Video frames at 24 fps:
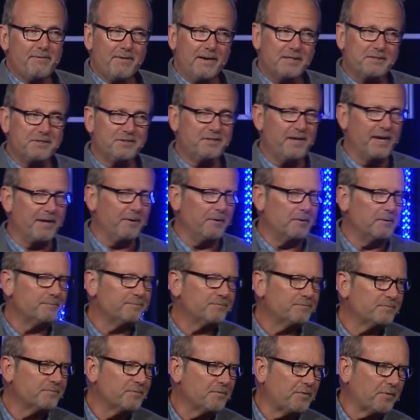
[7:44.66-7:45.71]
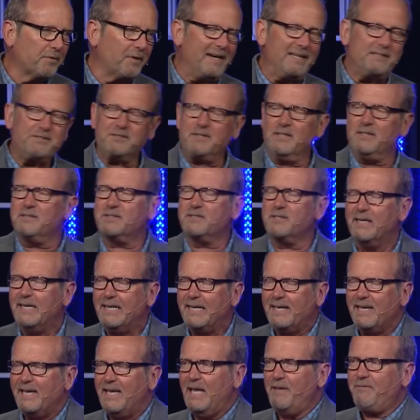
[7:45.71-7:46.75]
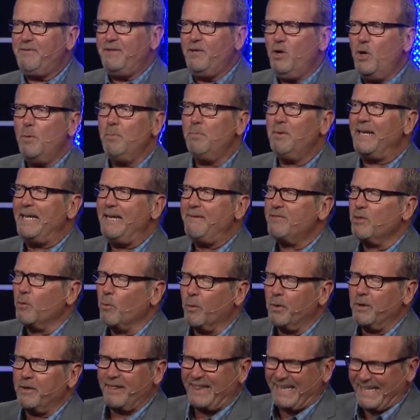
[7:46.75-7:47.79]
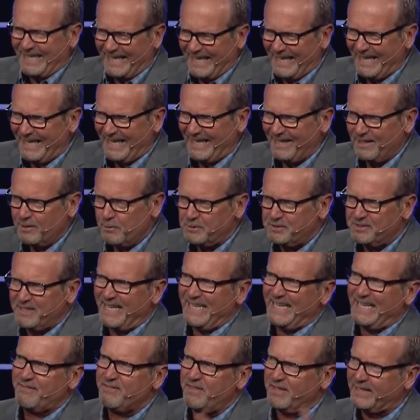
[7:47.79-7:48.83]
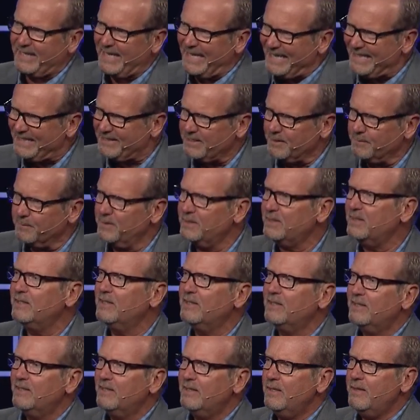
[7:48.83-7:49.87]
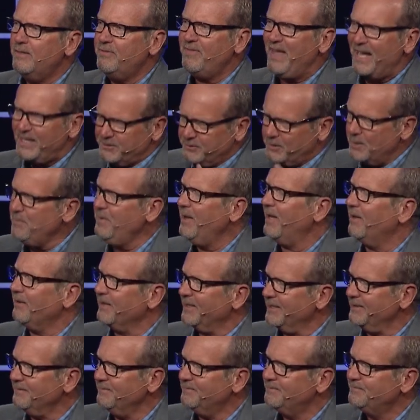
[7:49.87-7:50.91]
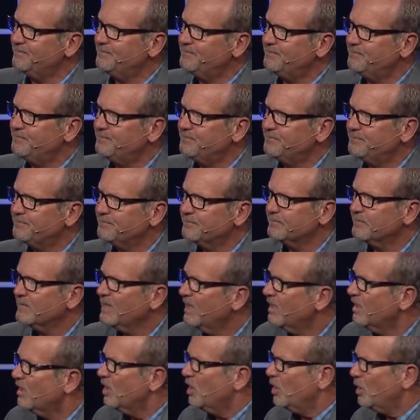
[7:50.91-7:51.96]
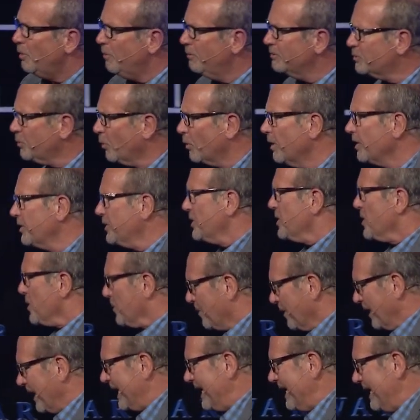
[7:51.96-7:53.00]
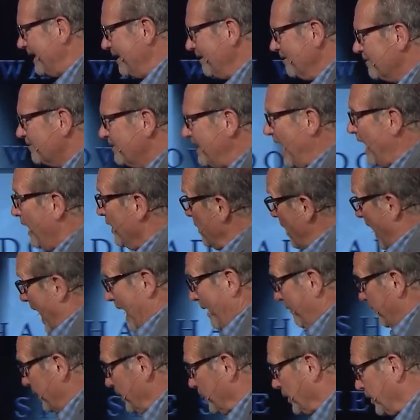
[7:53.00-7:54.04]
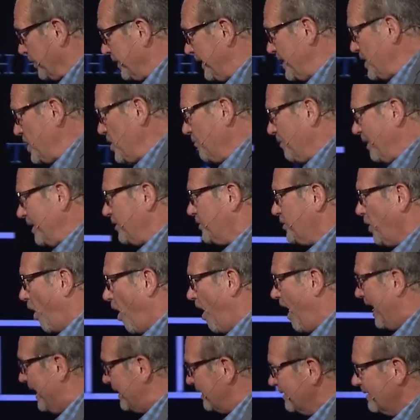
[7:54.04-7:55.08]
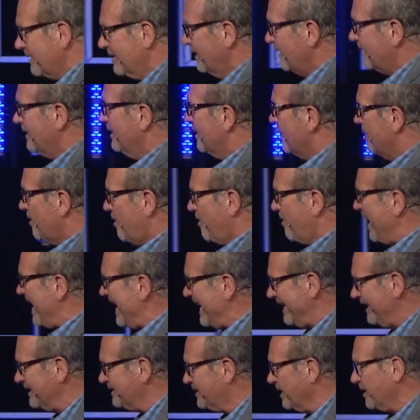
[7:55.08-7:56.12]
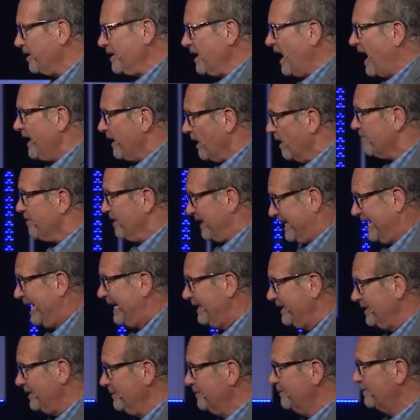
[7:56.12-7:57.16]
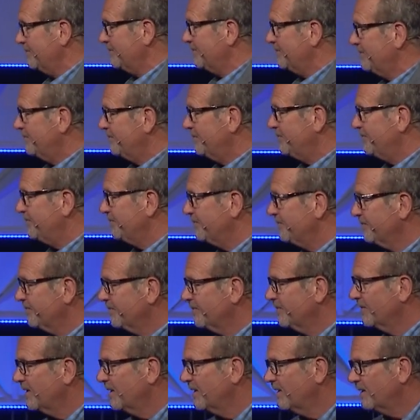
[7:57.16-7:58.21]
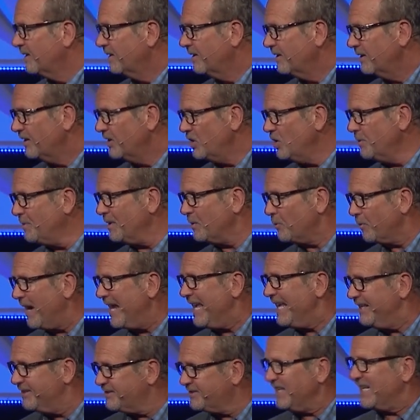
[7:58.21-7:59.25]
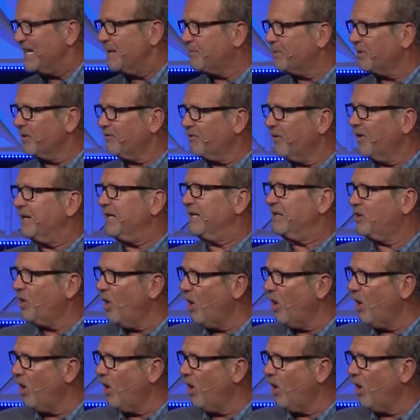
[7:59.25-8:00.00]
very subtle. For instance, if you don't believe the word of the king, who's king of the kingdom, that's rebellion. Whose word do you believe? Now, you, I would agree you've been taught things that are not of the kingdom. You've been raised in a perverted